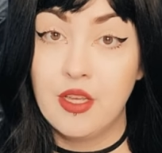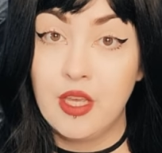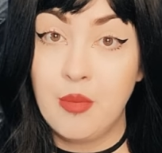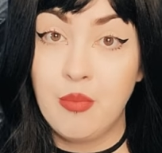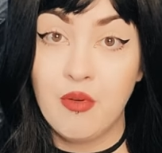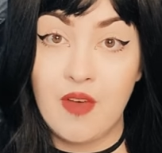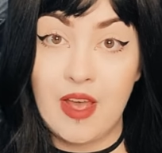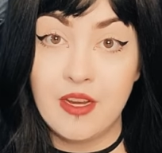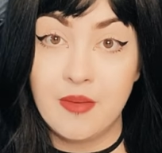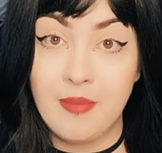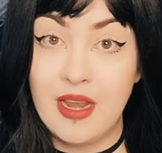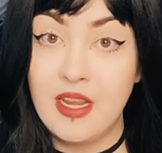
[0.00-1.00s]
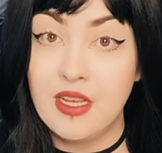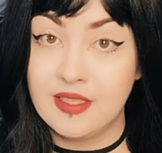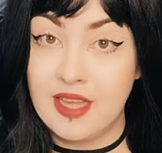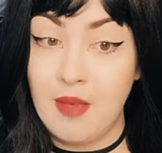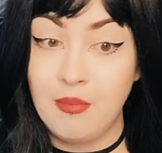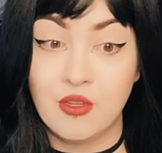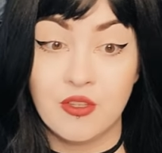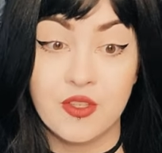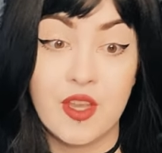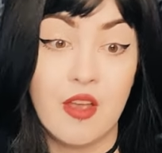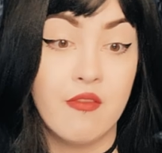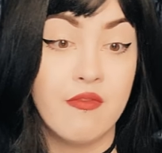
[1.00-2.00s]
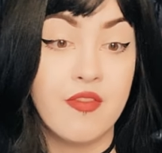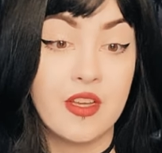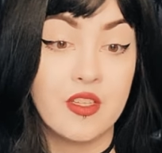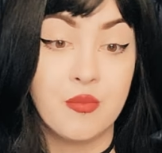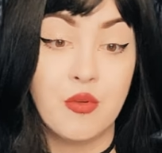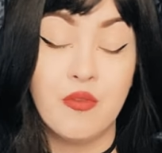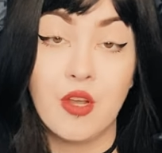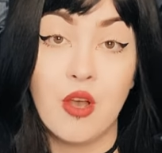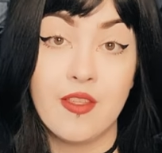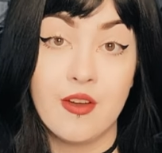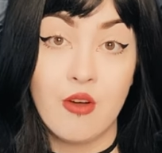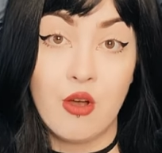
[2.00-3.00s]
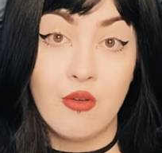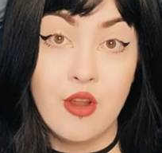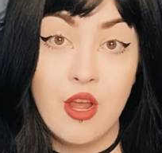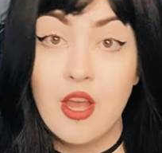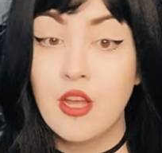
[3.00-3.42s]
He provided many examples of things moving on their own,